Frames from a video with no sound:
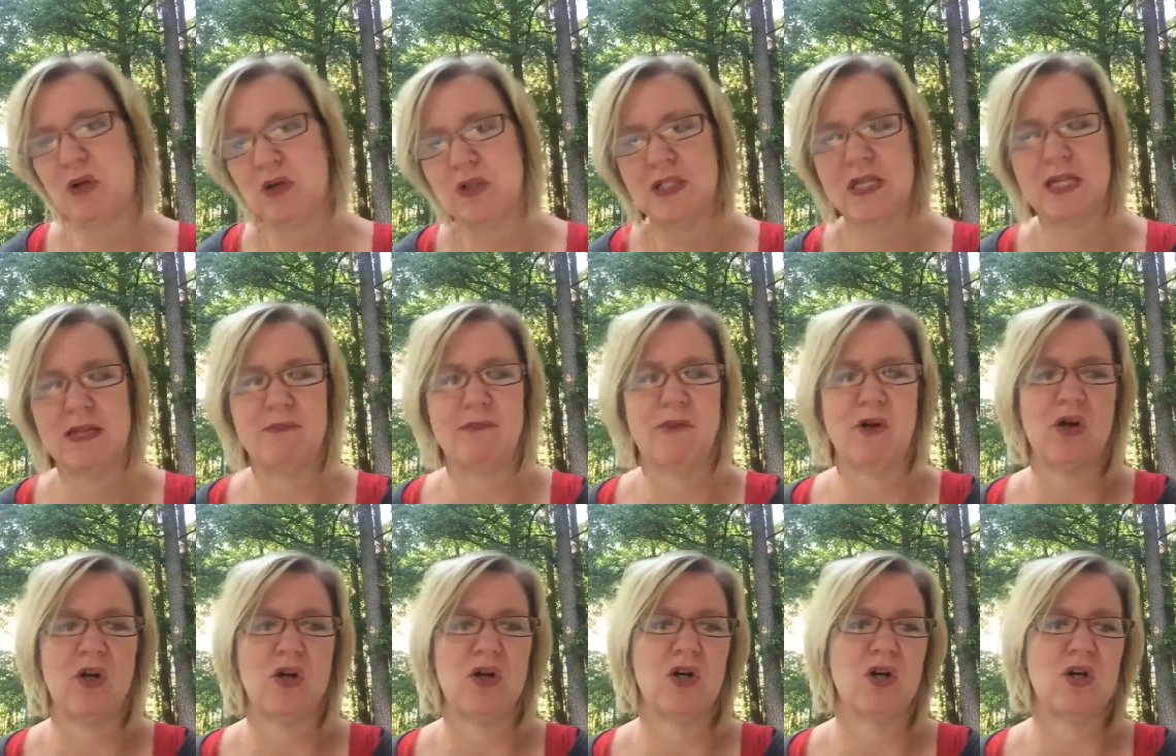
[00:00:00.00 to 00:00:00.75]
protein
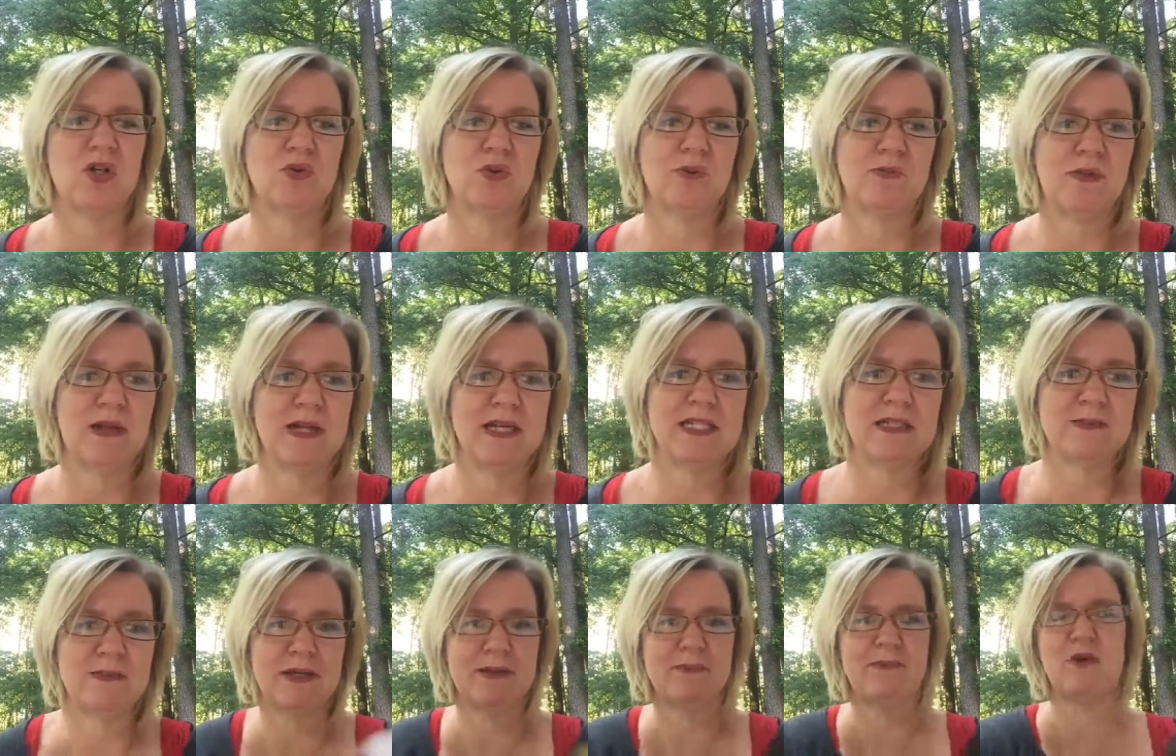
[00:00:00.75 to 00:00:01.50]
bars,
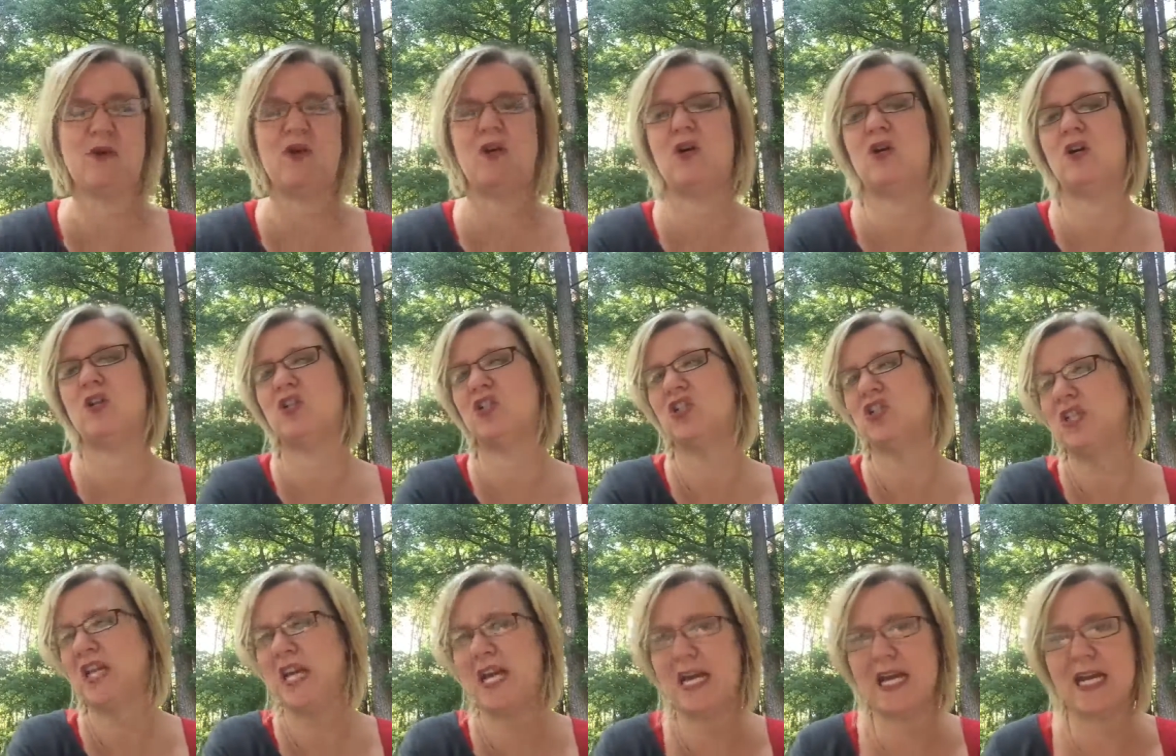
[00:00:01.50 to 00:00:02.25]
replacement bars,
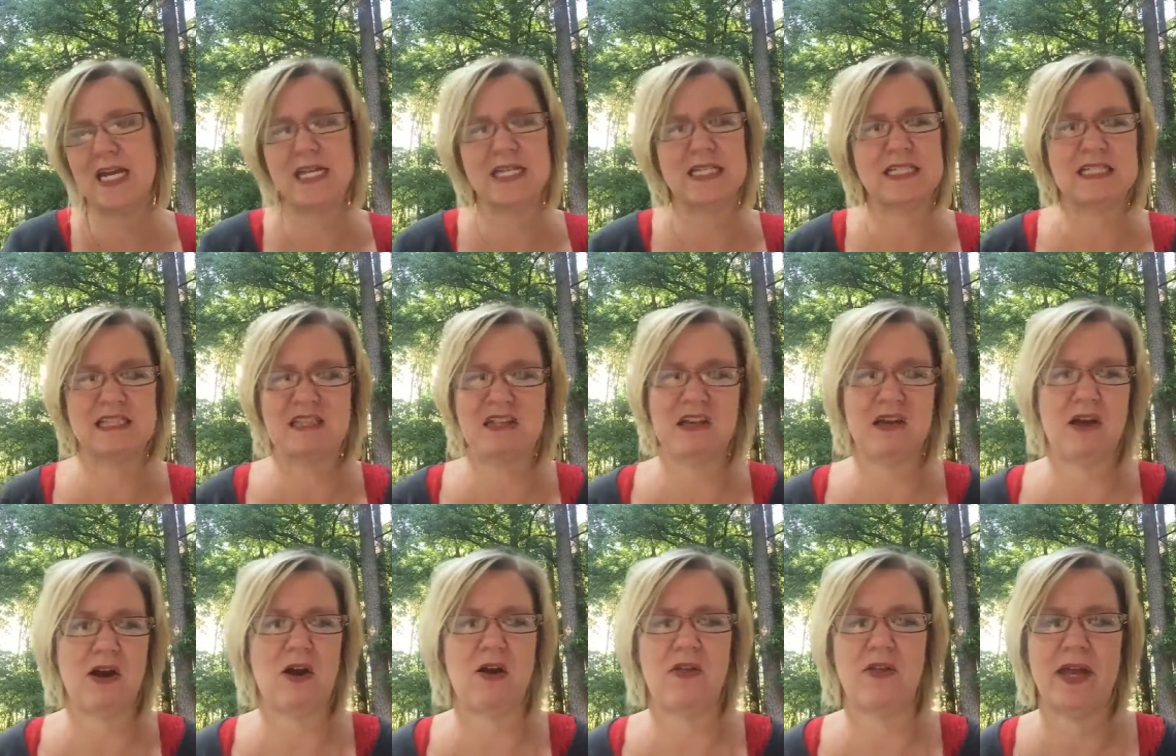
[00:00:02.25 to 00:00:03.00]
shakes,
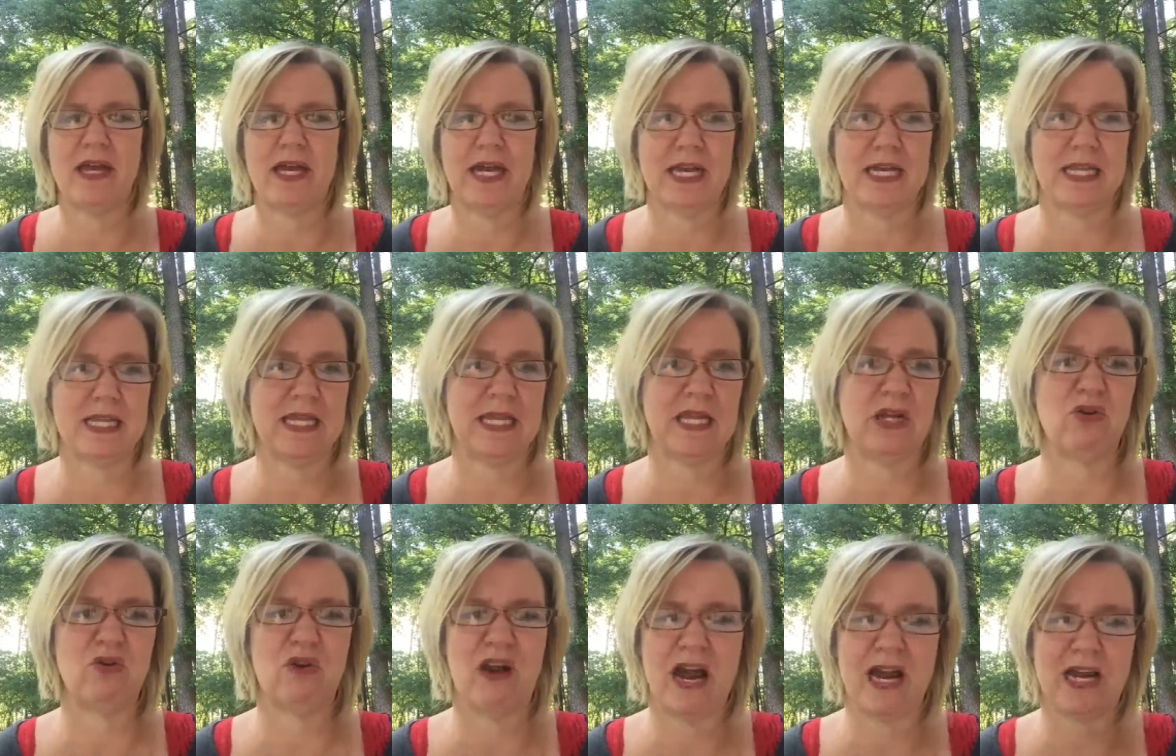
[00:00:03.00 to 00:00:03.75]
all that kind of
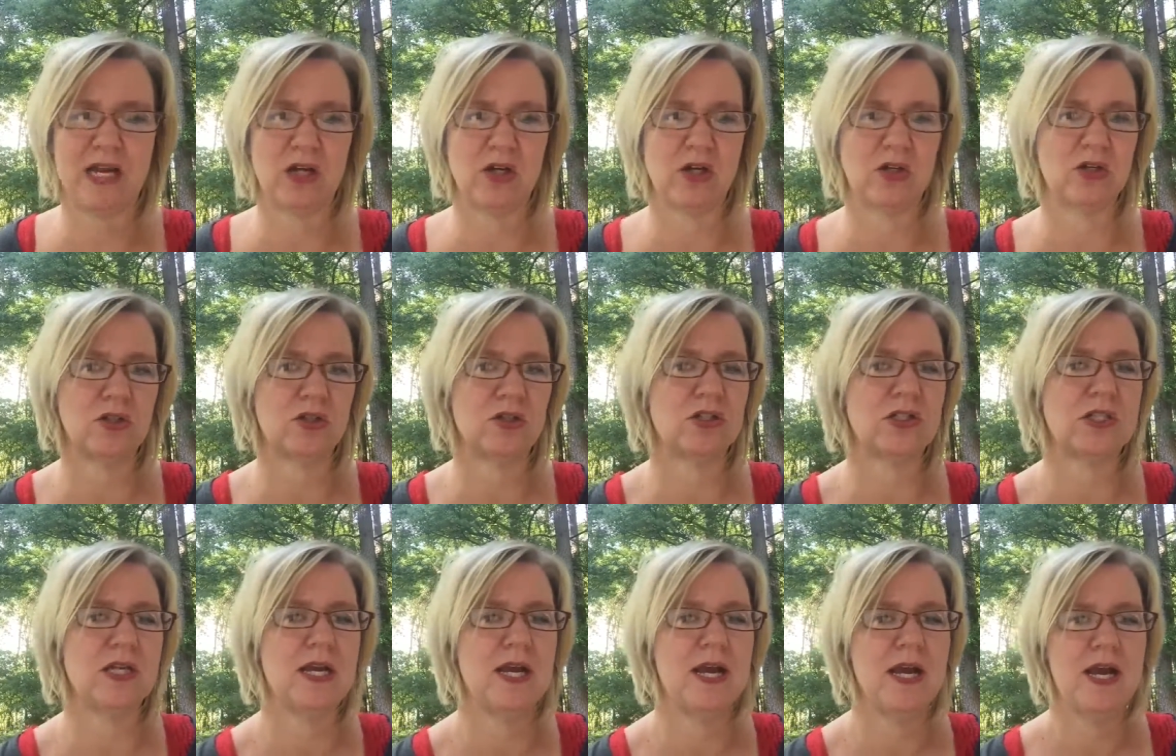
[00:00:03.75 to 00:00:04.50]
thing,
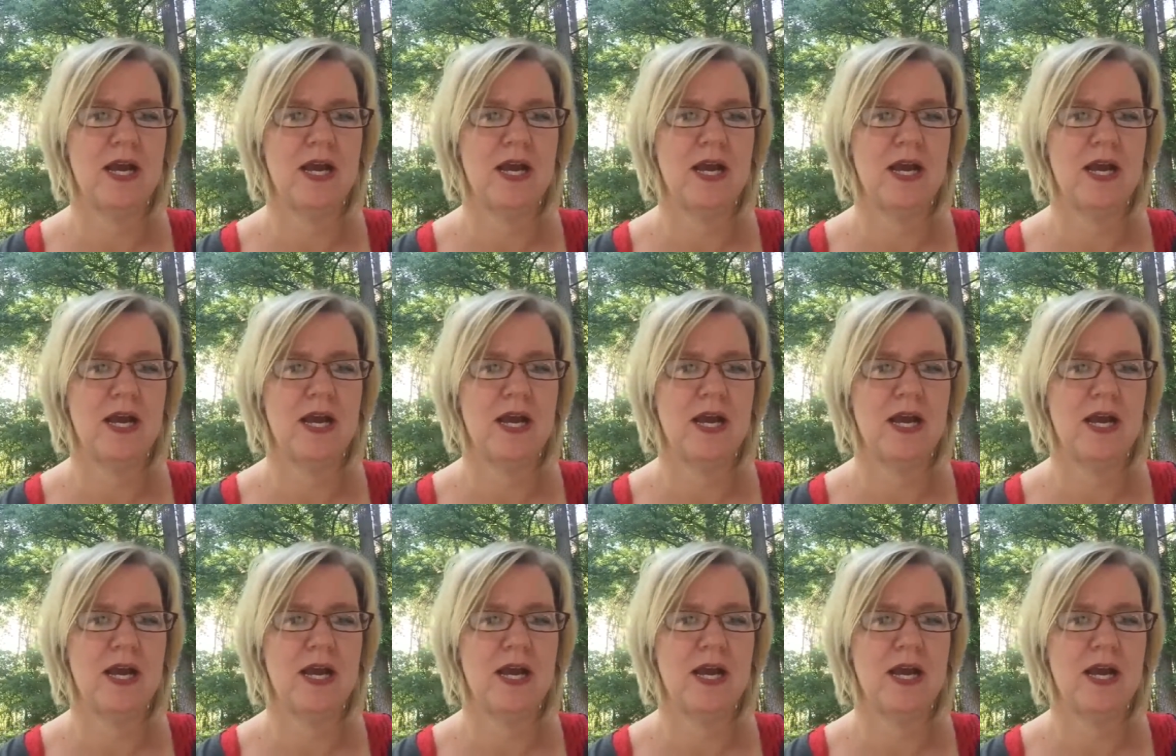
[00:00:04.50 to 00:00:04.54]
crackers.